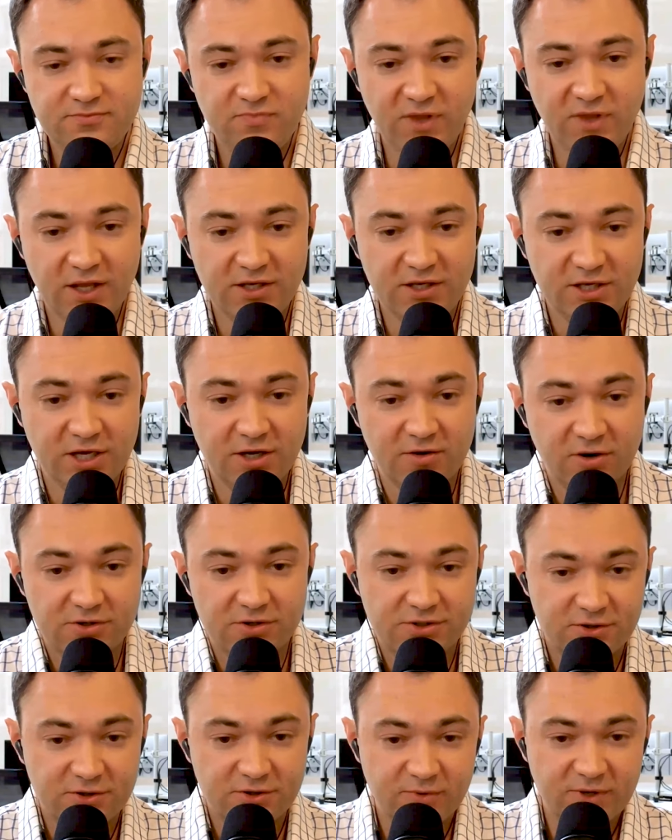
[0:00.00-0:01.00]
year or
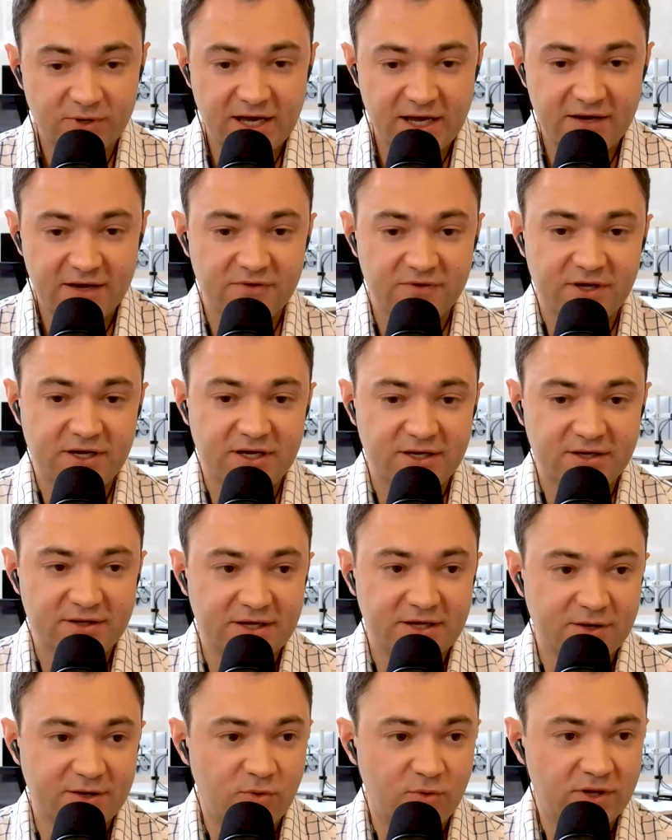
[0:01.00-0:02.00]
two we have a
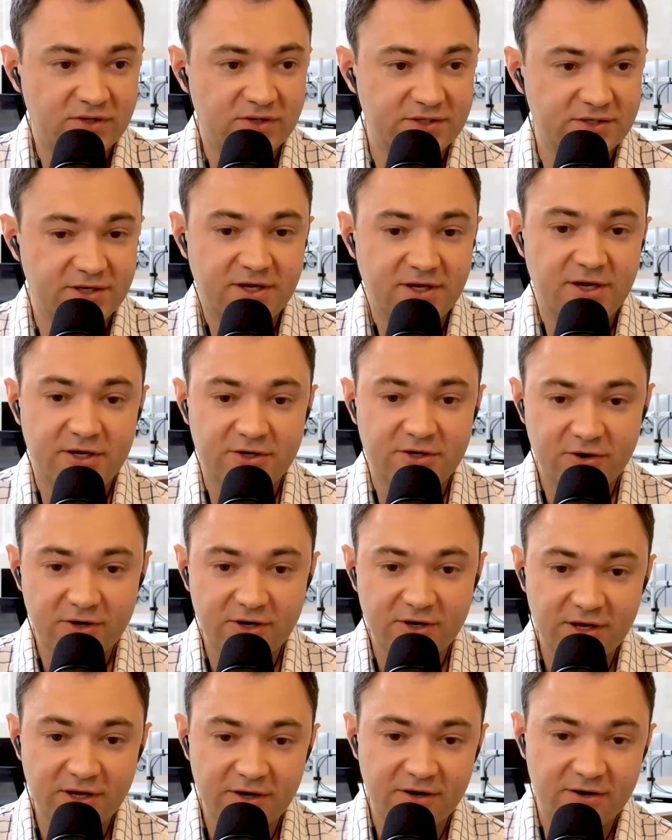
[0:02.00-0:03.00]
like once in
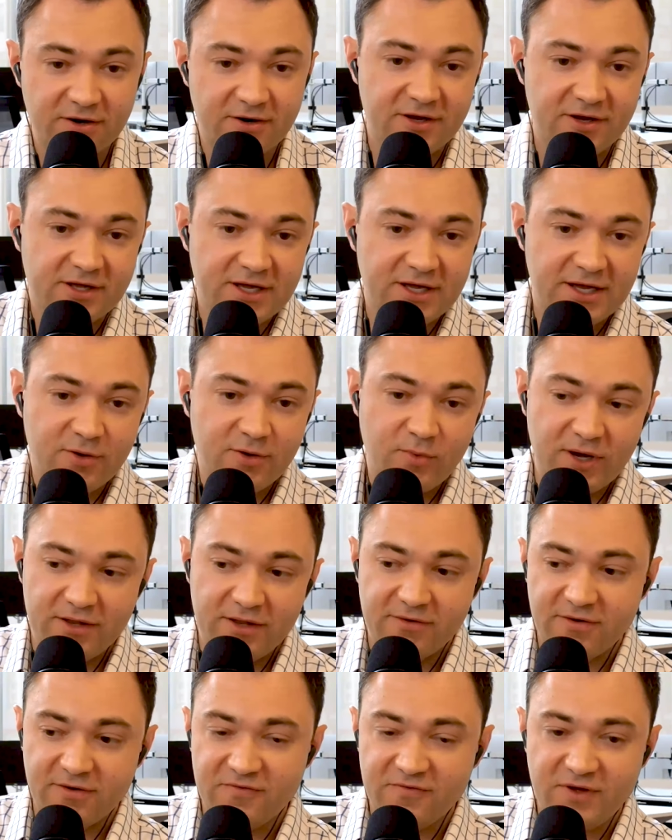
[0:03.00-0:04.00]
100-year kind of
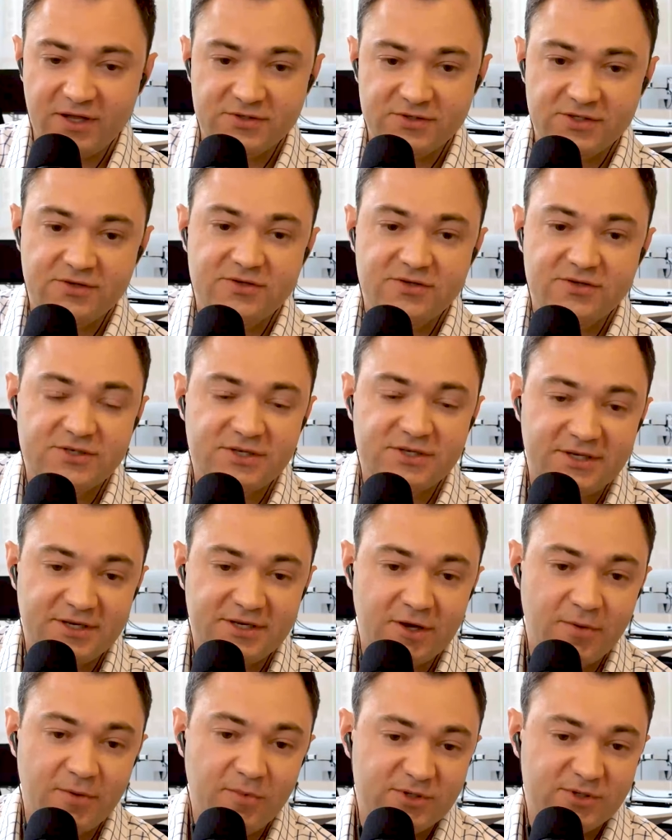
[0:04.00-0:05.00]
weather event, so just
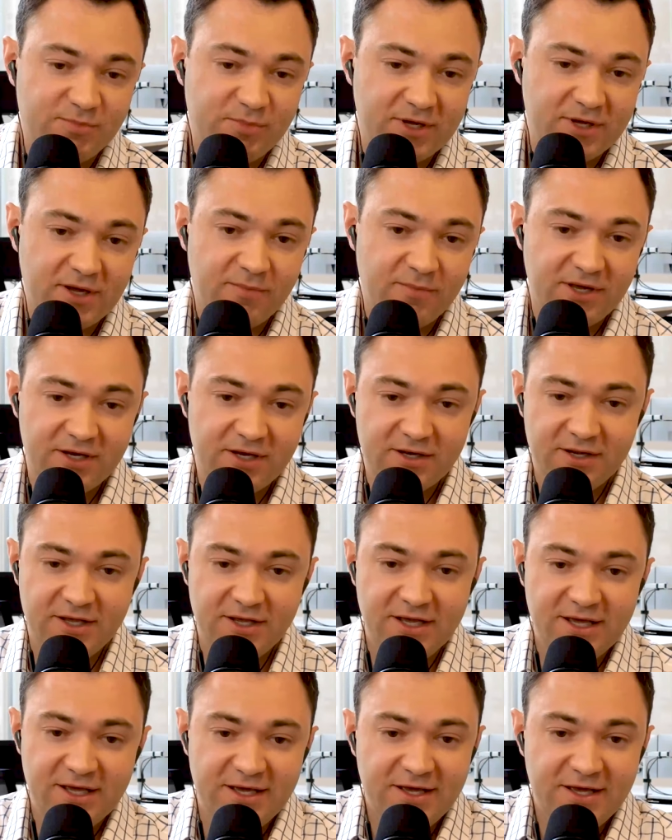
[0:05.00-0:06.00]
almost becoming
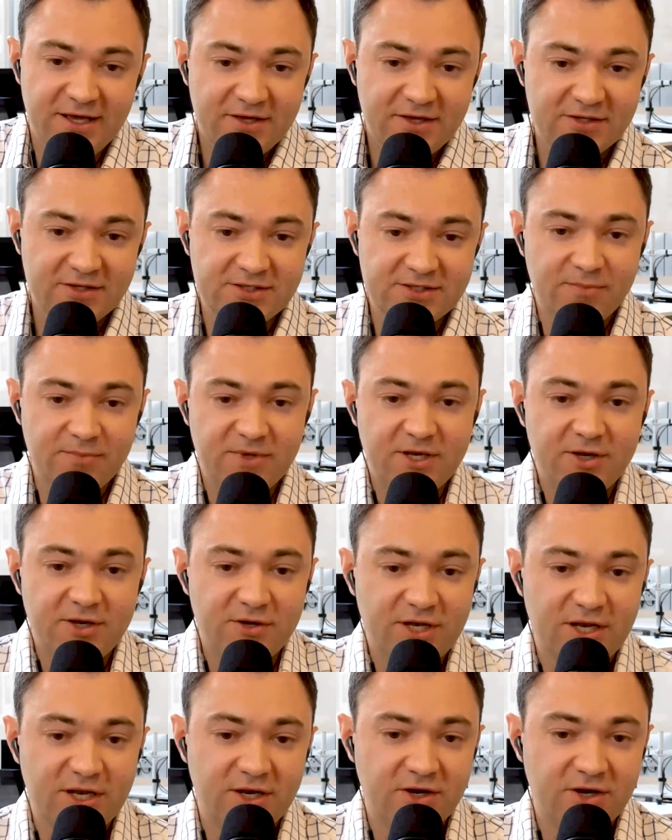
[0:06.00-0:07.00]
something you
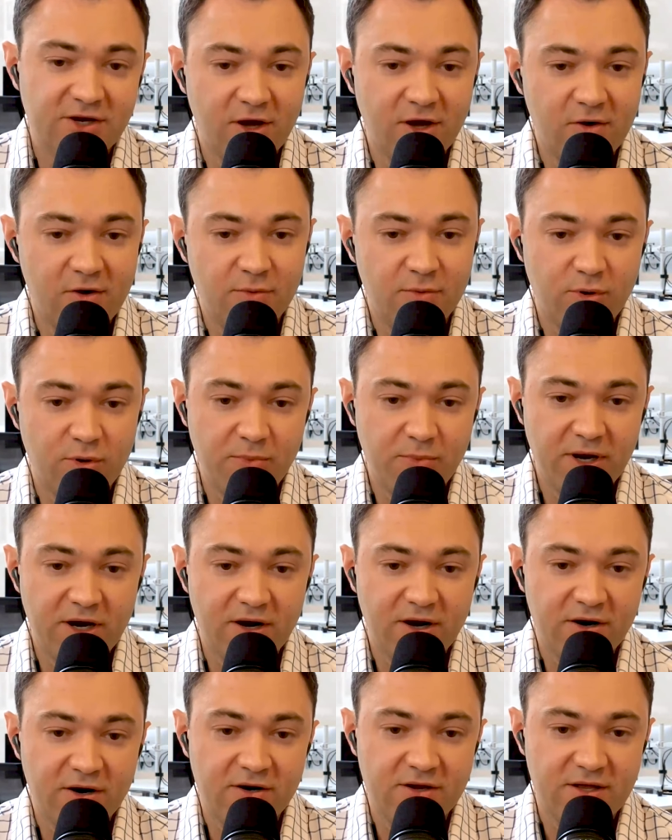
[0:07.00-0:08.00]
need to know and
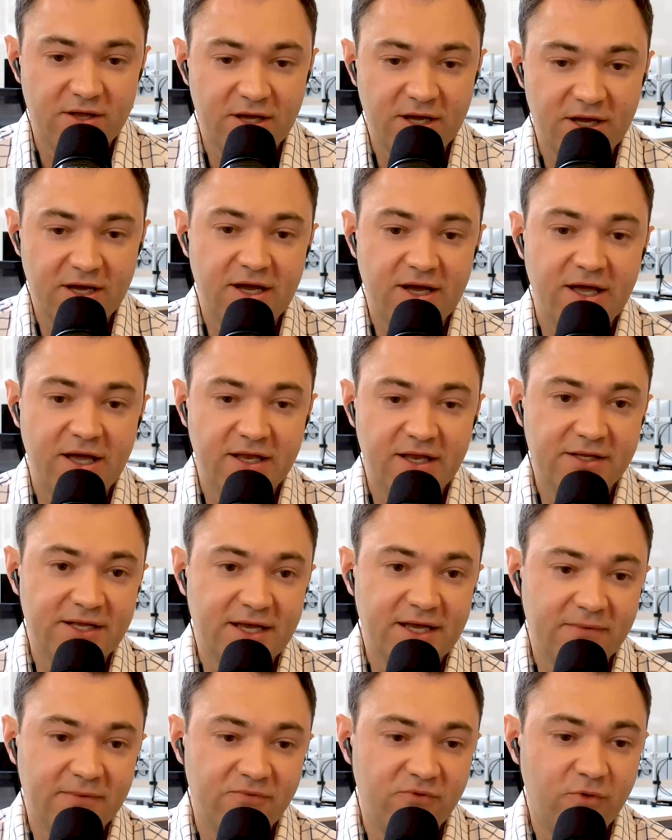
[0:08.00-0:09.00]
prepare ahead of
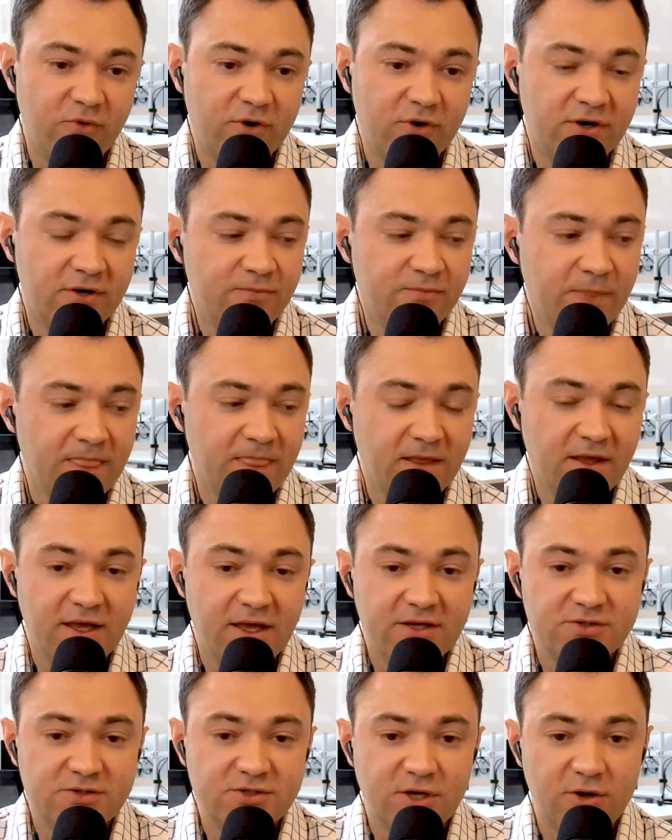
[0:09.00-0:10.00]
time for.
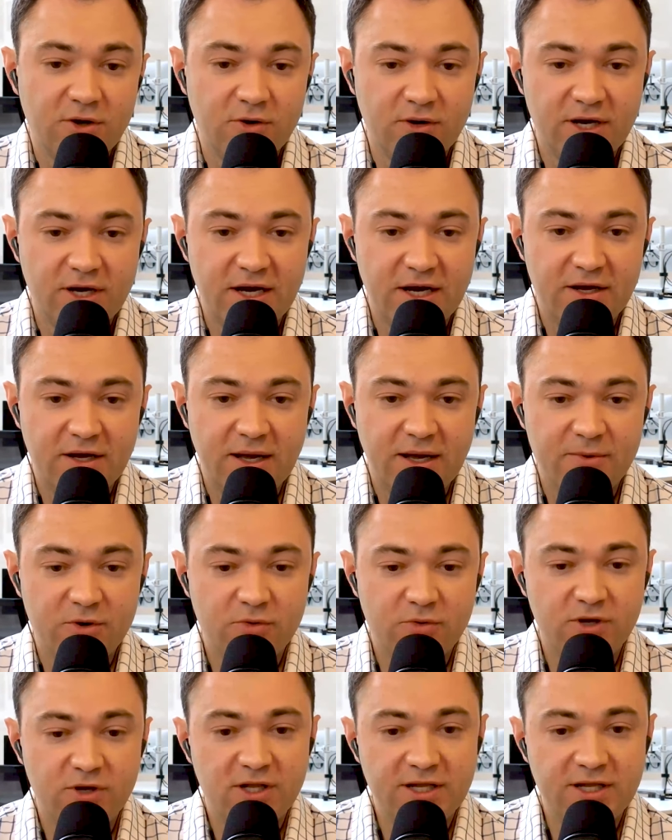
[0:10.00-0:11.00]
So I mean,
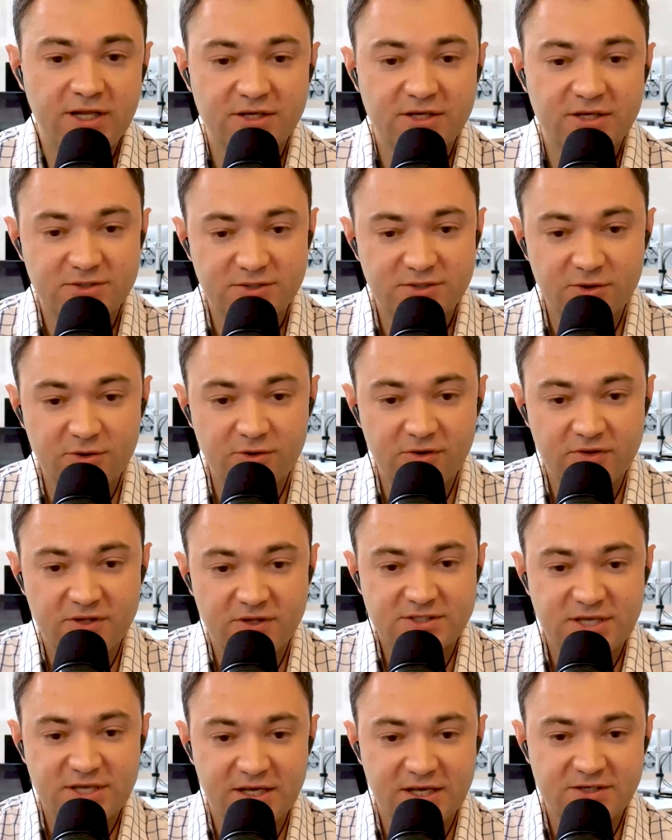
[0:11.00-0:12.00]
really, this
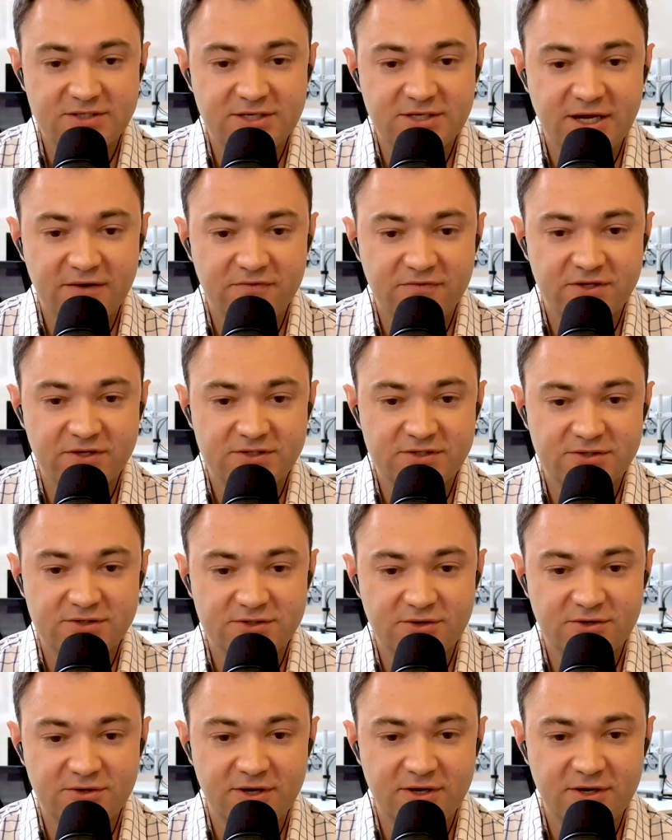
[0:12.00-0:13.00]
kind of stuff, this is
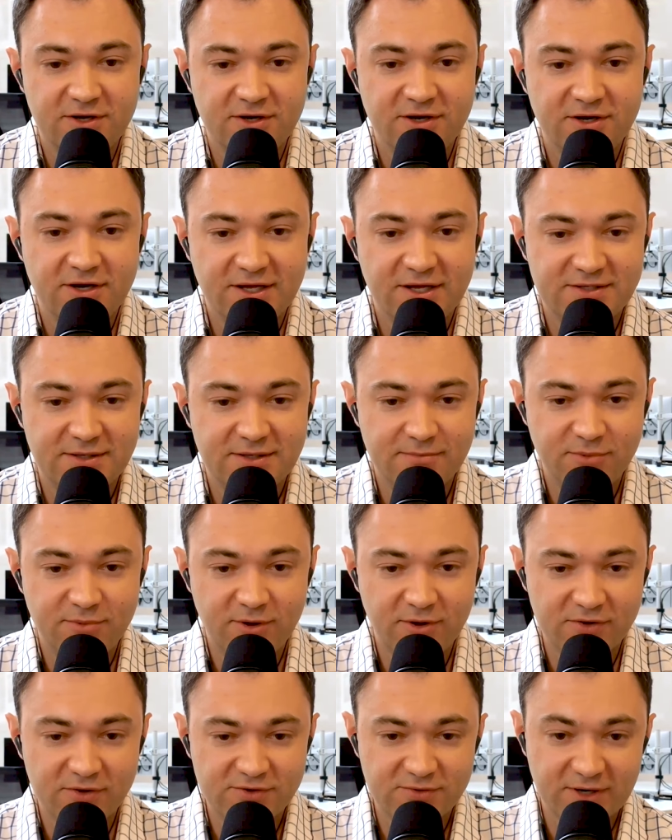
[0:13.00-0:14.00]
sort of nuts and
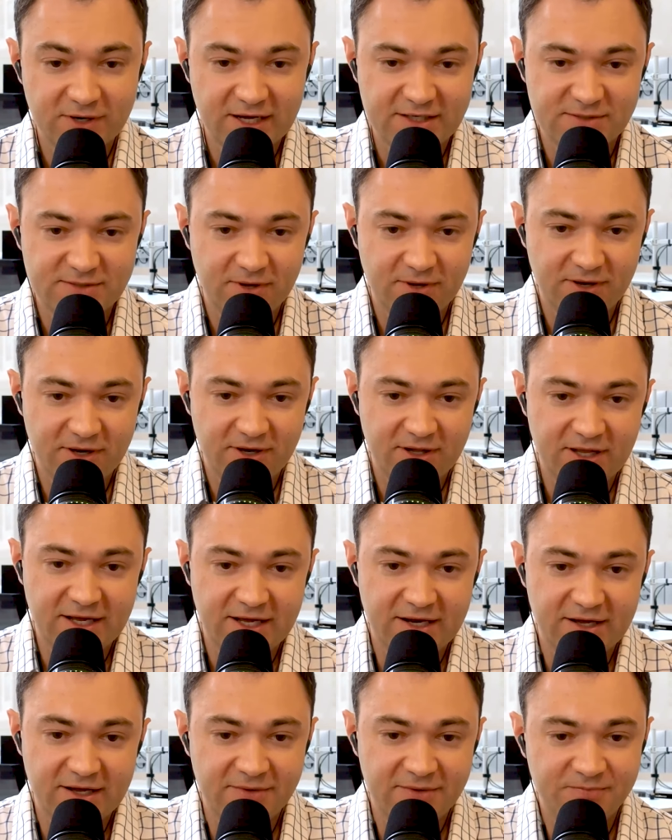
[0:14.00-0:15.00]
bolts what I spend a lot of